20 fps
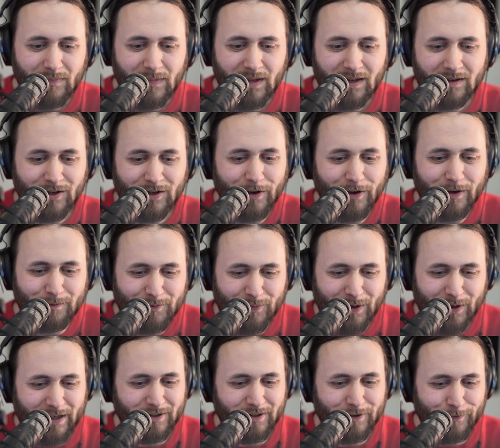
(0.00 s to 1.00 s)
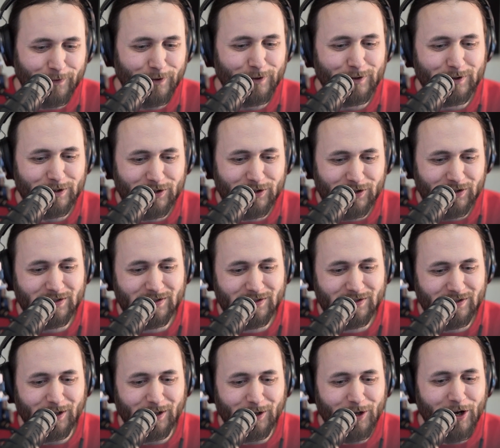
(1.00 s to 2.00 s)
So, but if you're
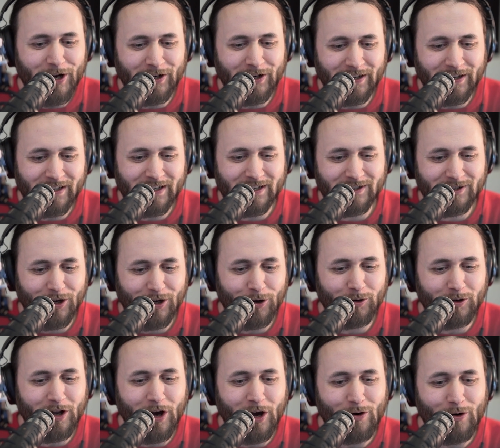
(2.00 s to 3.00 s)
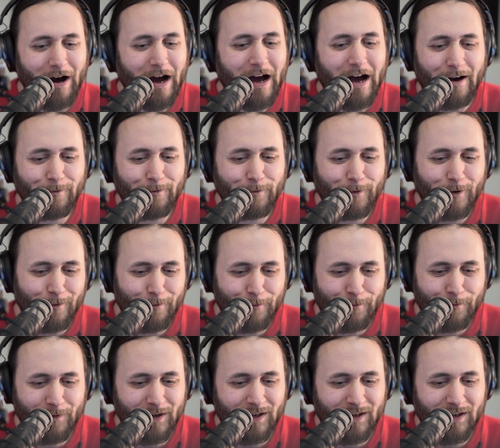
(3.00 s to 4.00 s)
still learning and don't know half of
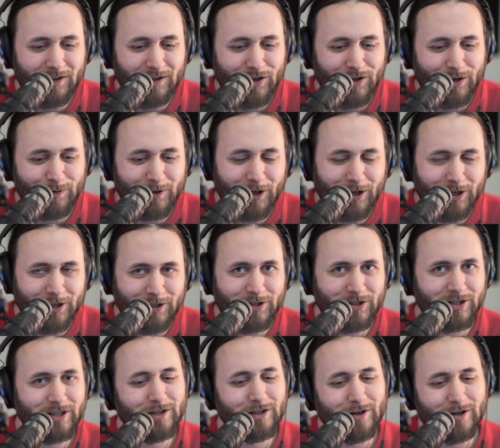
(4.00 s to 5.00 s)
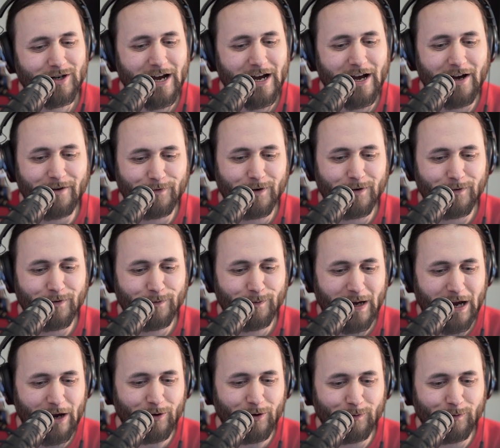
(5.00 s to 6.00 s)
the terminology or half of
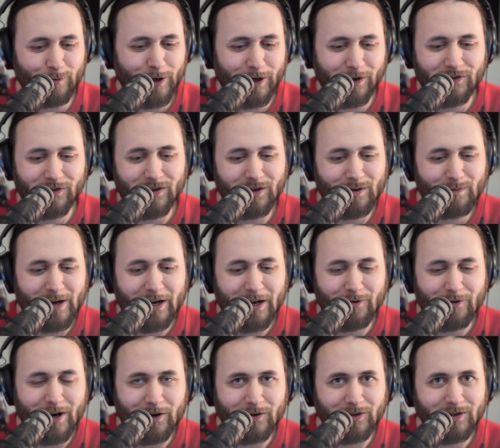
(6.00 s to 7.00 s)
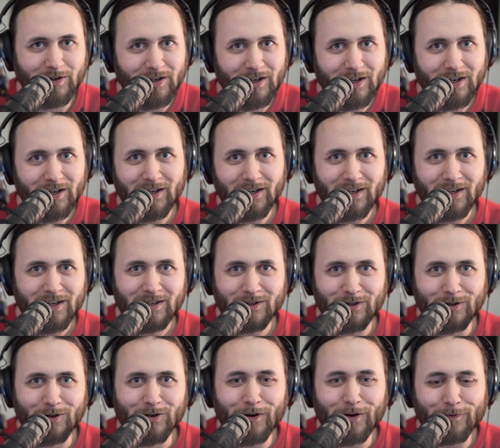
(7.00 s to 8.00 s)
how it works in the background,
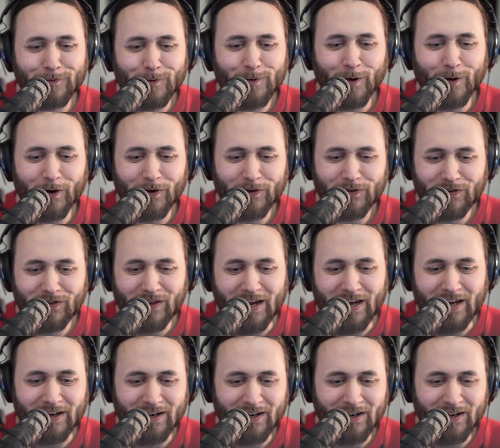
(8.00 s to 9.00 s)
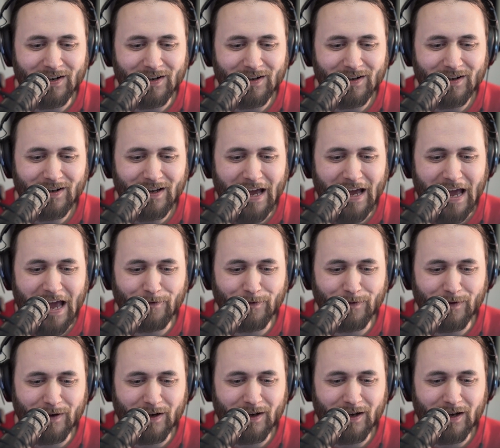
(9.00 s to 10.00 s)
you of course then have
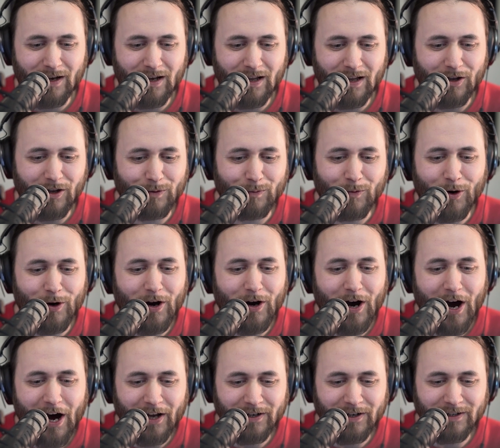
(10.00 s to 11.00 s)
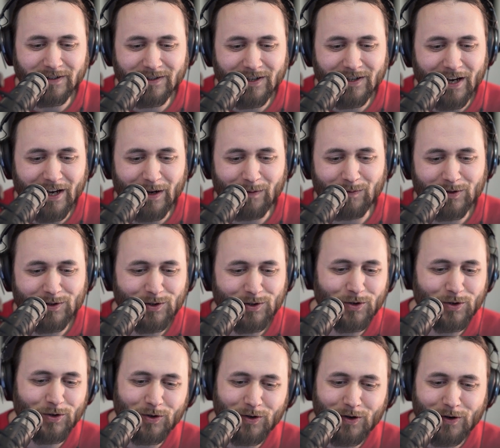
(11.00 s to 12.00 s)
a lot more harder time
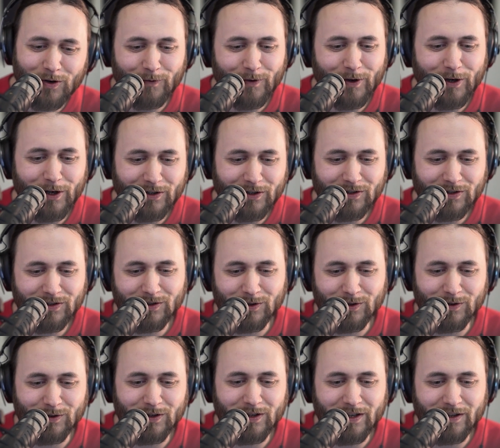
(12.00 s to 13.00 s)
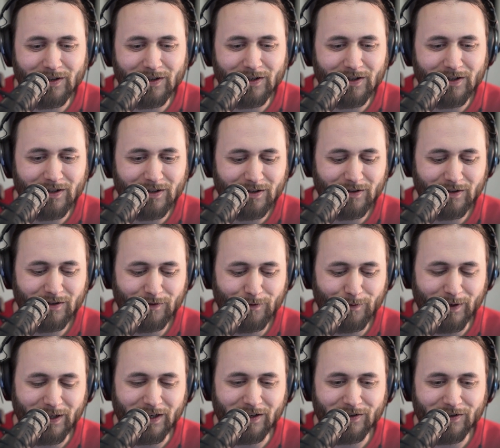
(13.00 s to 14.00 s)
to convert to another
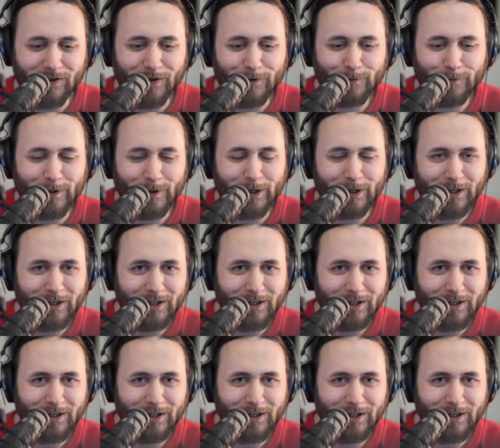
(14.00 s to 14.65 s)
3D software.